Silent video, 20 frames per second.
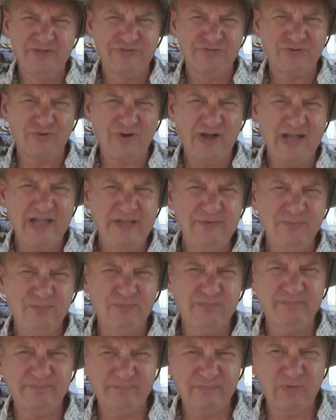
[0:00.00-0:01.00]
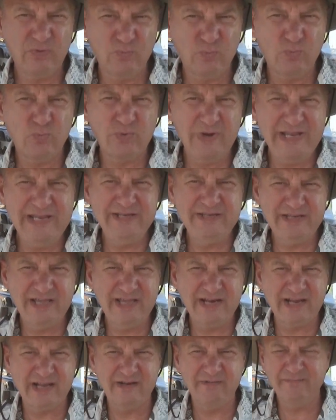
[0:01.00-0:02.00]
So I
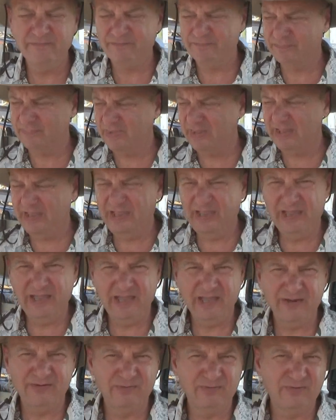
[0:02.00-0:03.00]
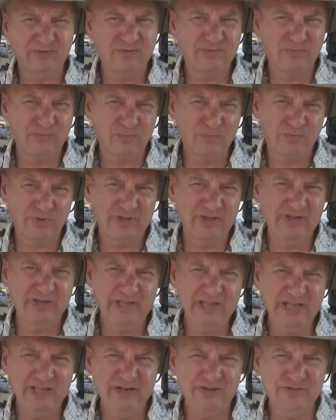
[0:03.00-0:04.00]
redid it, and what you
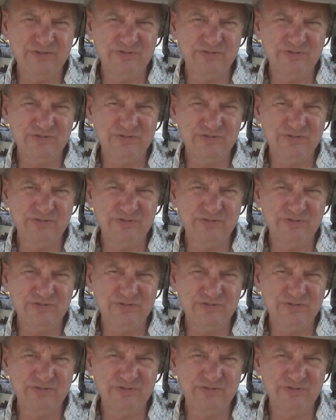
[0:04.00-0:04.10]
need